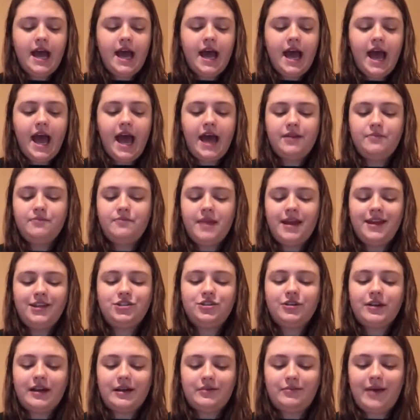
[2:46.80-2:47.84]
had a
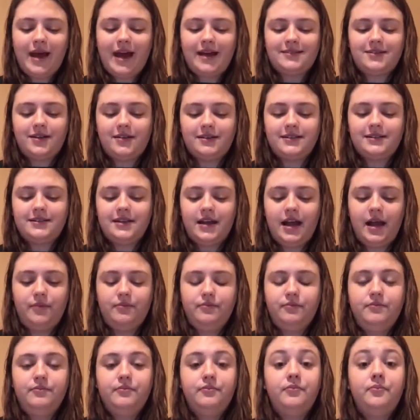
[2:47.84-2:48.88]
major impact on its
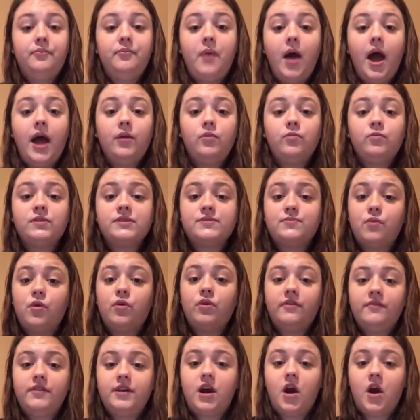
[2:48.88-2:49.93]
time, but was
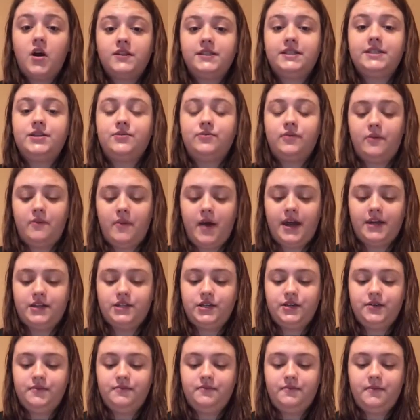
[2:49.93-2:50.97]
more of a constant
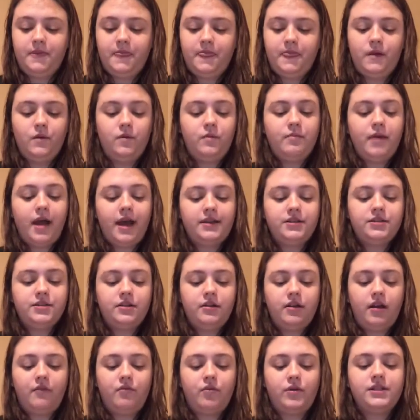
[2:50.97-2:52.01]
reminder. The
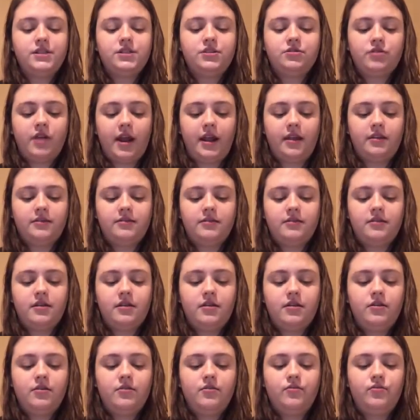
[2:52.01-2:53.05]
reminder of what strength
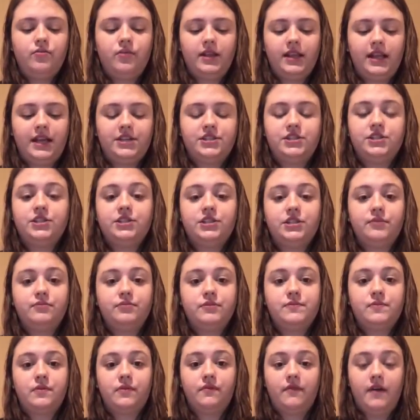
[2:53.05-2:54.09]

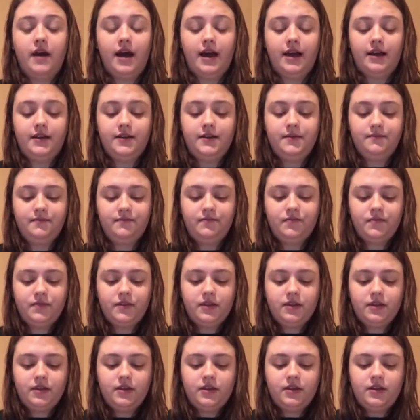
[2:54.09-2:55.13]
relationships provide,
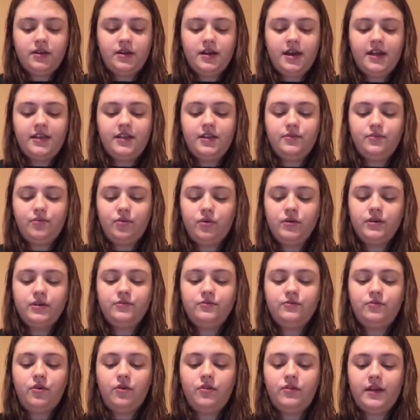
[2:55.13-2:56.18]
and the
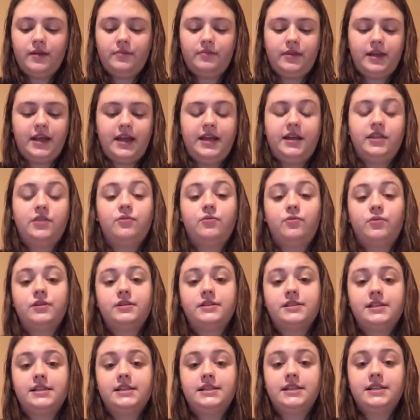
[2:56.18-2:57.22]
important role they play in the
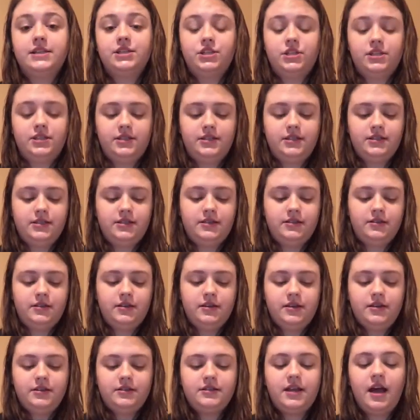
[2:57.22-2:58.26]
worst conditions.
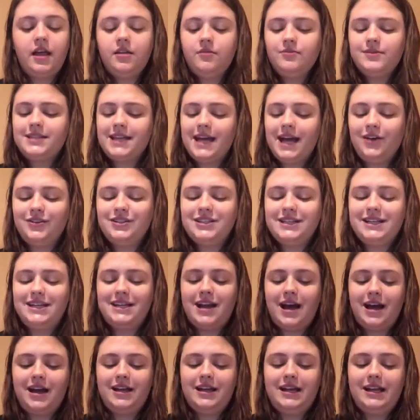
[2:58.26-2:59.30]
Sala was held
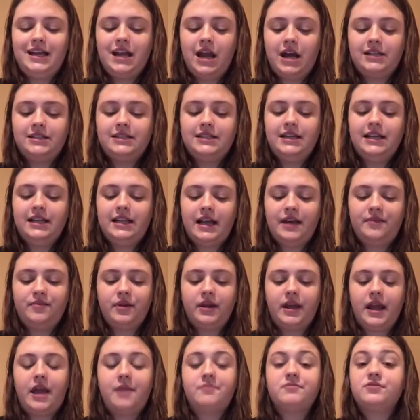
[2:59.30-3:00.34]
in Nazi labor
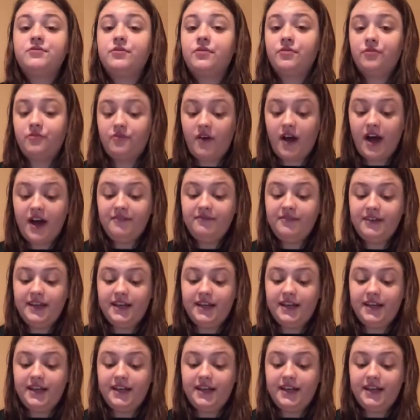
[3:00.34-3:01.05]
camps for 5